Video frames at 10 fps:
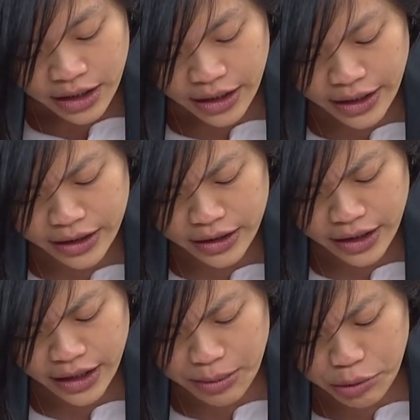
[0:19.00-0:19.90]
and
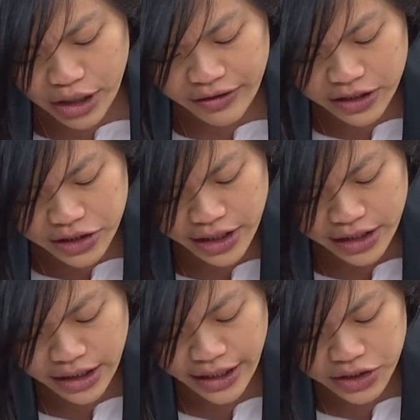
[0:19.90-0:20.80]
that MOF actually
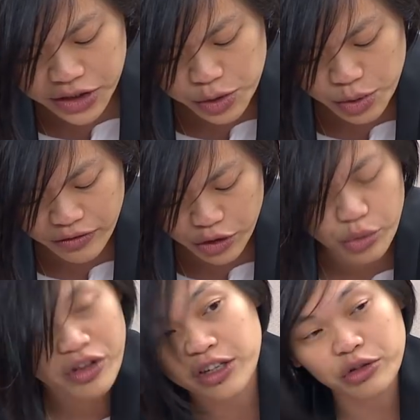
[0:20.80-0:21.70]
engages with
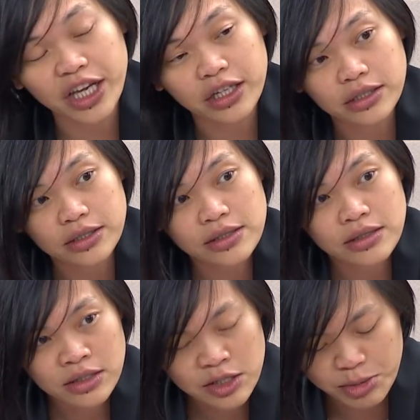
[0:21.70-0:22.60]
youth
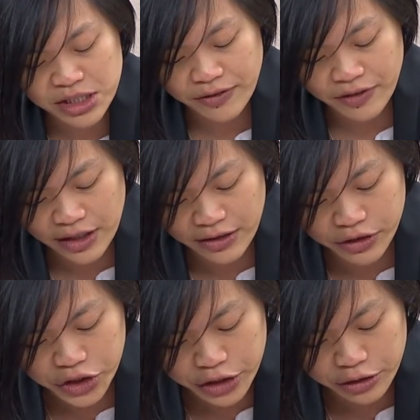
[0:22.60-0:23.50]
educators, specifically
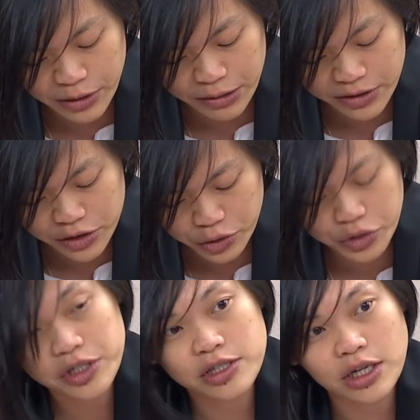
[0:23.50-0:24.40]
for general paper,
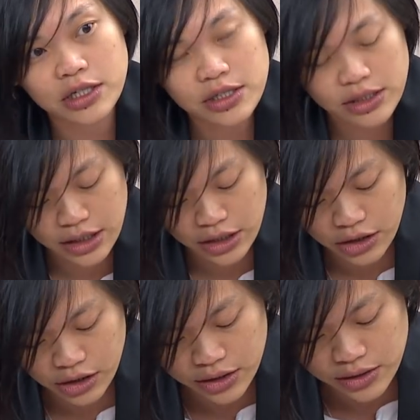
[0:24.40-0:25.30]
social studies, and
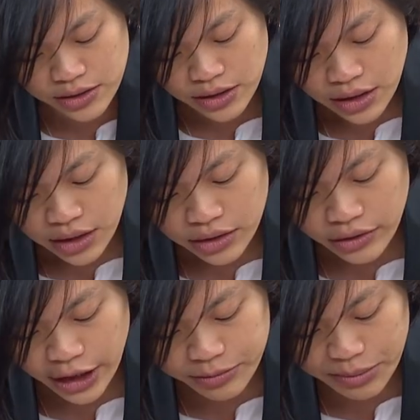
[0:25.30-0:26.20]
econs,
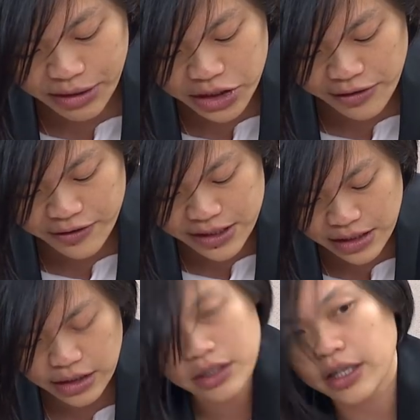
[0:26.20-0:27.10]
to help them actually
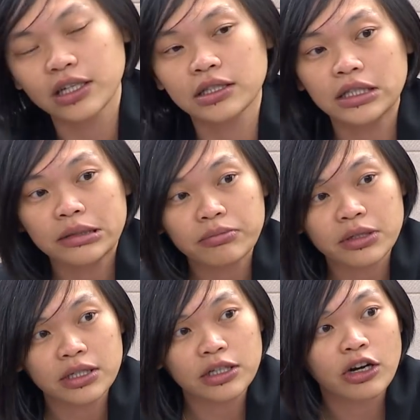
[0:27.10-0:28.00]
facilitate a
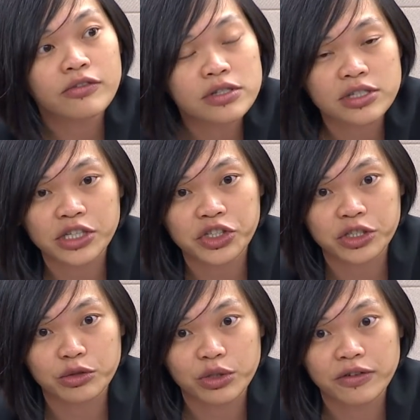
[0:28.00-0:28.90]
deeper
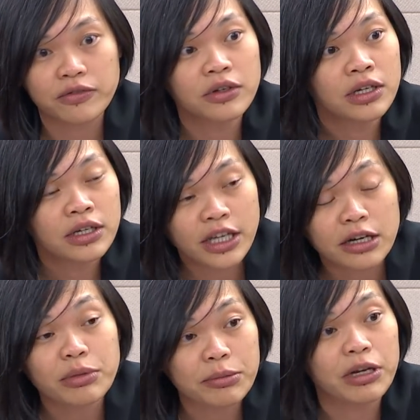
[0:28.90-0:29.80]
conversation with
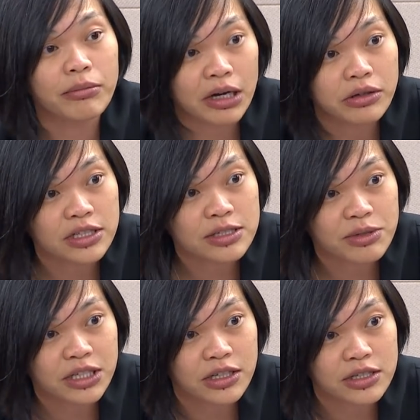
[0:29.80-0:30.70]
young people about this,
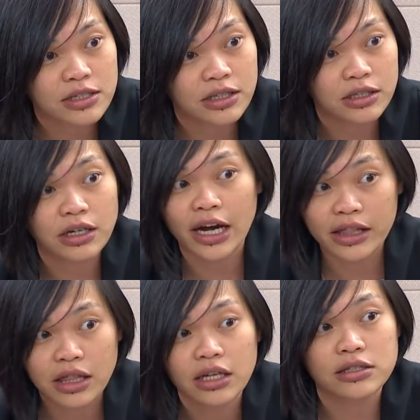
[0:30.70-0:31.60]
because I
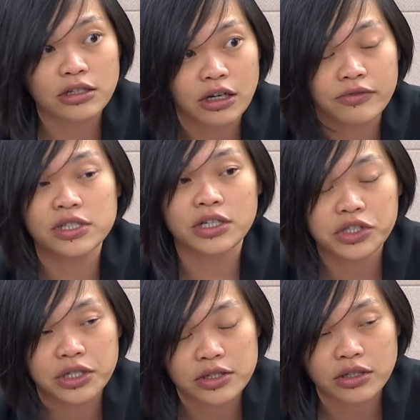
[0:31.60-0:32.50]
think it's a
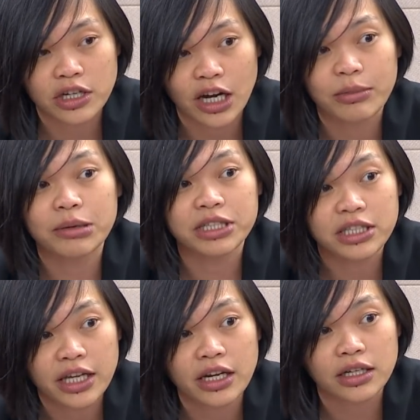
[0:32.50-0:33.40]
conversation that's going to come up
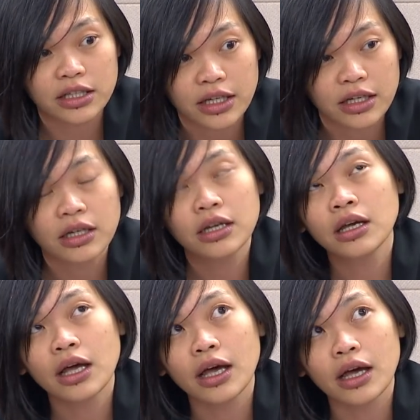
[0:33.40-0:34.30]
again and again,
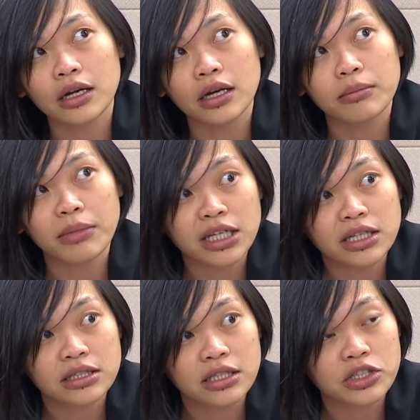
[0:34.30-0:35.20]
and
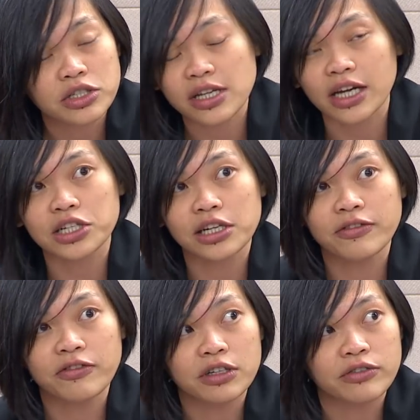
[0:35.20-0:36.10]
many teachers
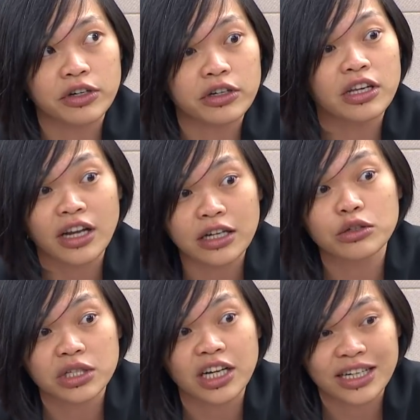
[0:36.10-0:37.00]
actually feel very
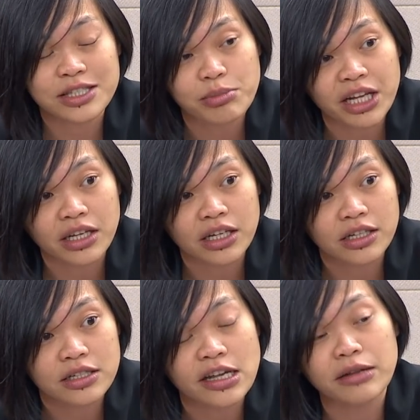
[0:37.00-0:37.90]
inadequate at
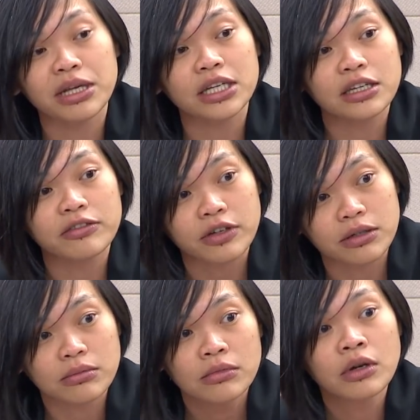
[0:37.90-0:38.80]
explaining this and may give
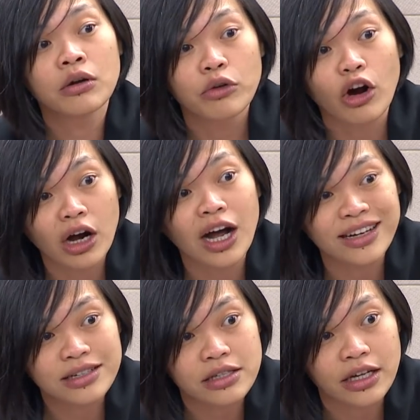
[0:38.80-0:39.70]
wrong
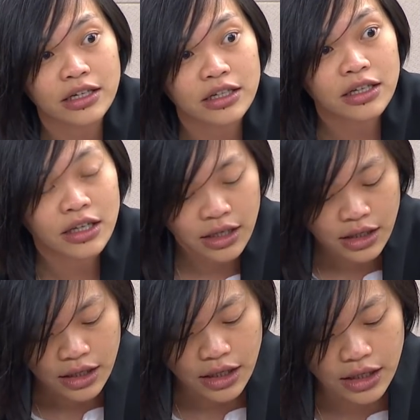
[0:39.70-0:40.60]
understanding.
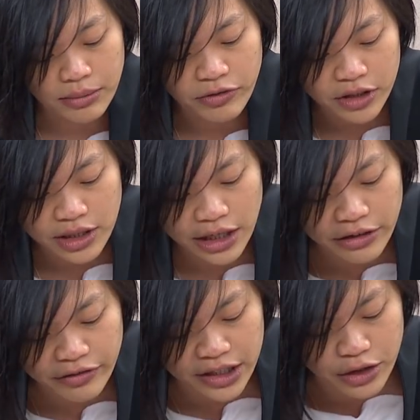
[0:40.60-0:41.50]
For the
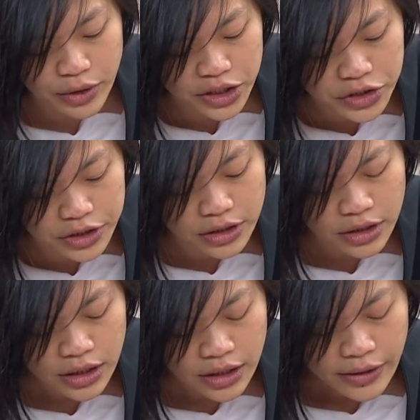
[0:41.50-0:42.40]
clarifying question,
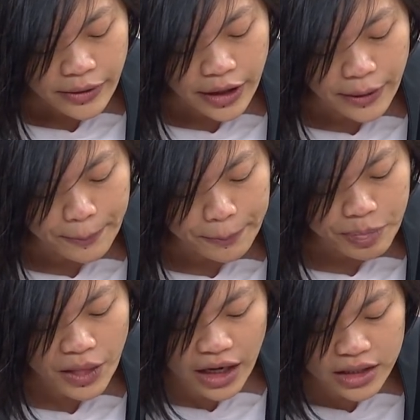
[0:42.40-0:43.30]

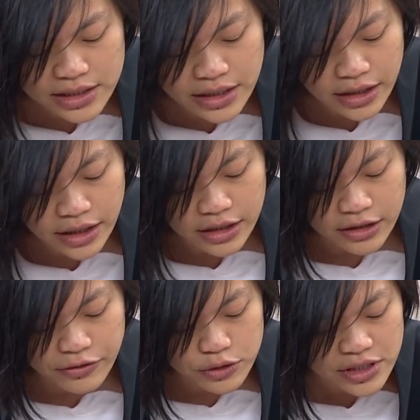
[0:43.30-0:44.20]
I understand that
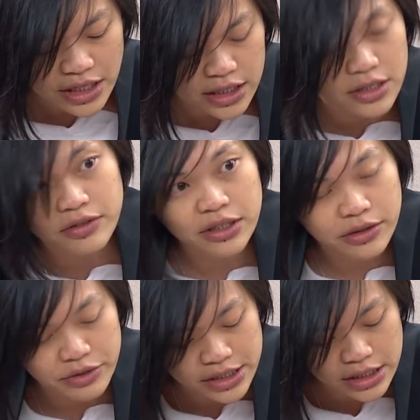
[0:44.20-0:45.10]
the full size of
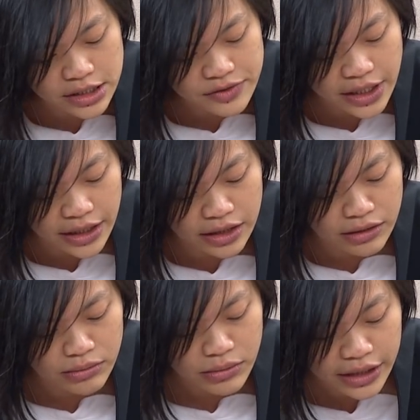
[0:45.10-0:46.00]
the reserves
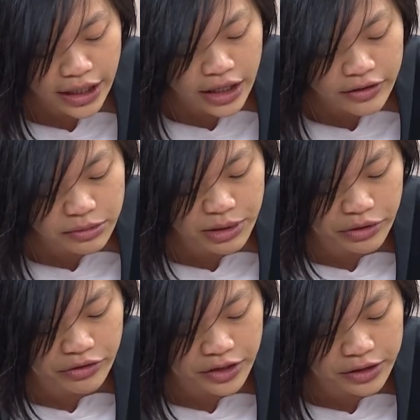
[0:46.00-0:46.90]
can never be
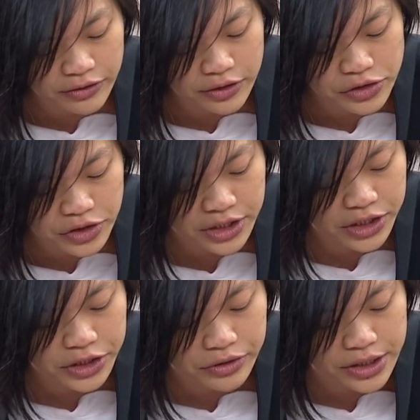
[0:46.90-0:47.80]
revealed for
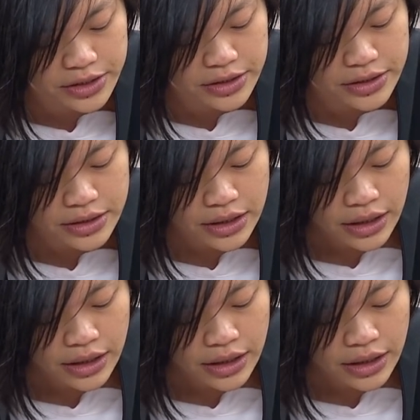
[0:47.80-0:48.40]
strategic reasons,